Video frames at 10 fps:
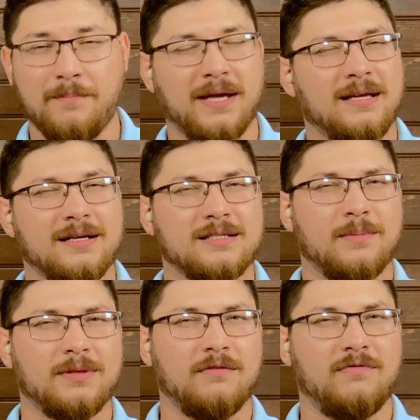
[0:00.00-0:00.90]
making it
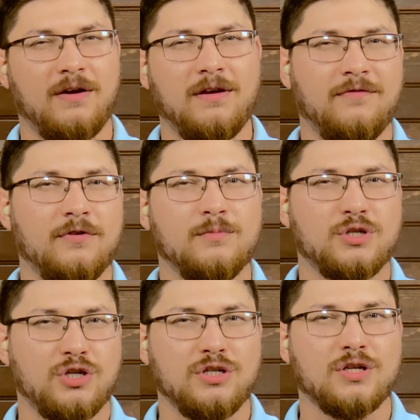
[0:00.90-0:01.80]
some of the very few
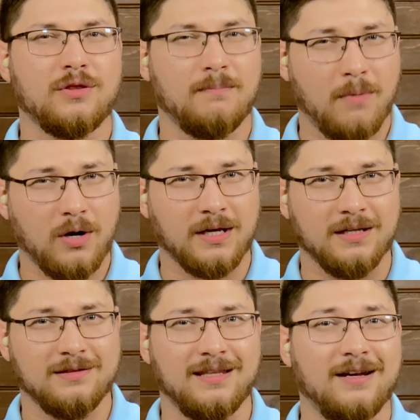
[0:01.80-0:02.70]
machines on the
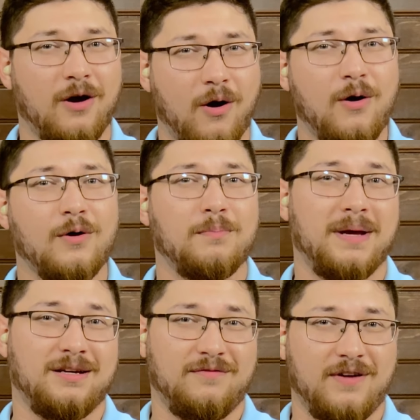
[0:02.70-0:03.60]
market that aren't
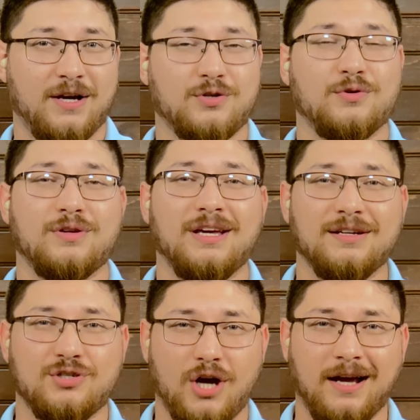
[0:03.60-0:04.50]
manufactured
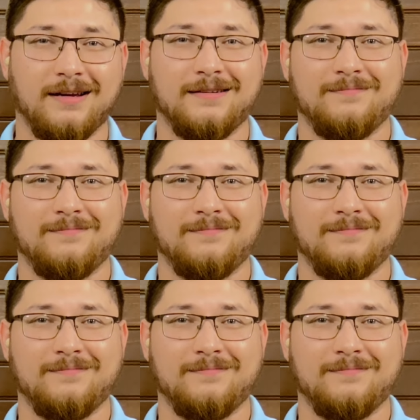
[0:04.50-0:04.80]
in China.